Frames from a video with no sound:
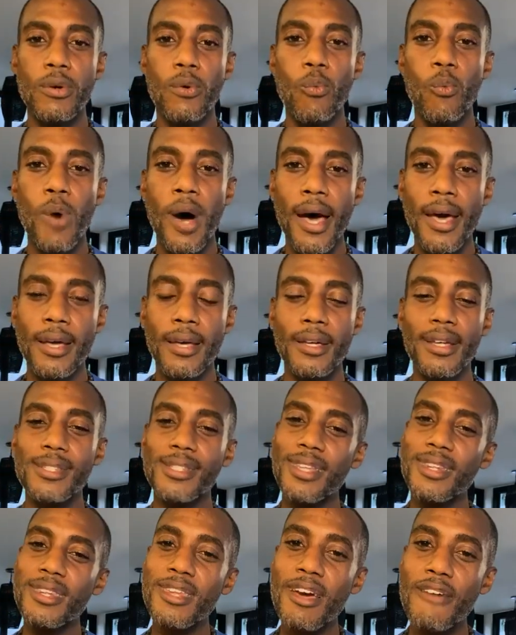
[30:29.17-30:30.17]
Why? Because they
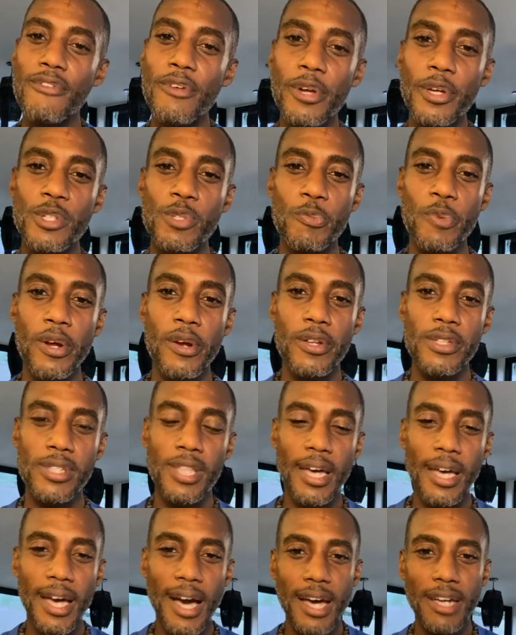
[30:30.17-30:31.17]
never experienced
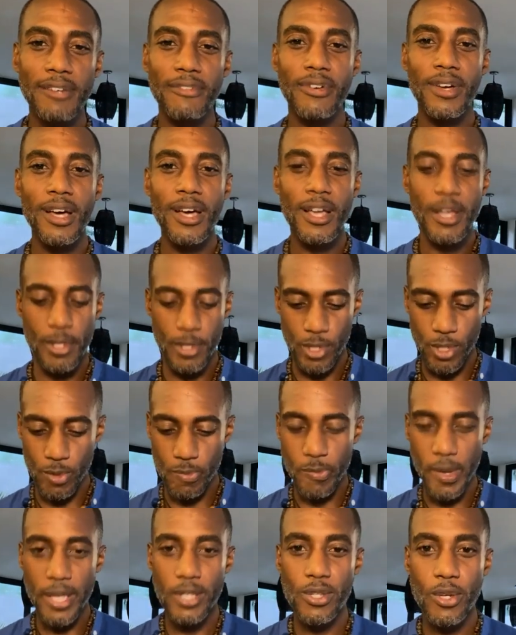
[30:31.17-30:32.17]
that kind of
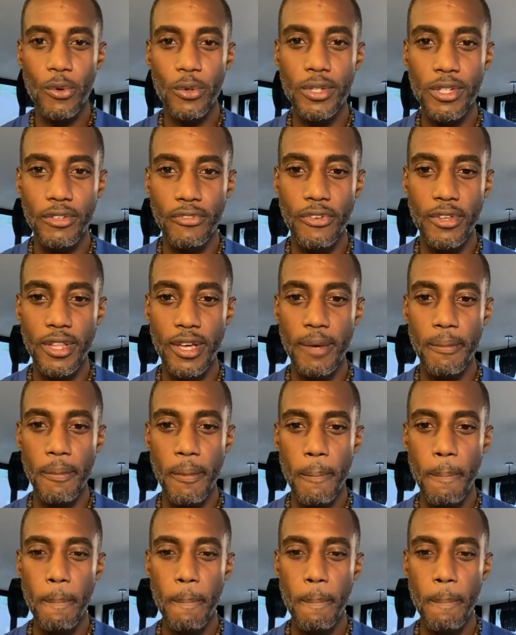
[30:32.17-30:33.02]
space holding for them.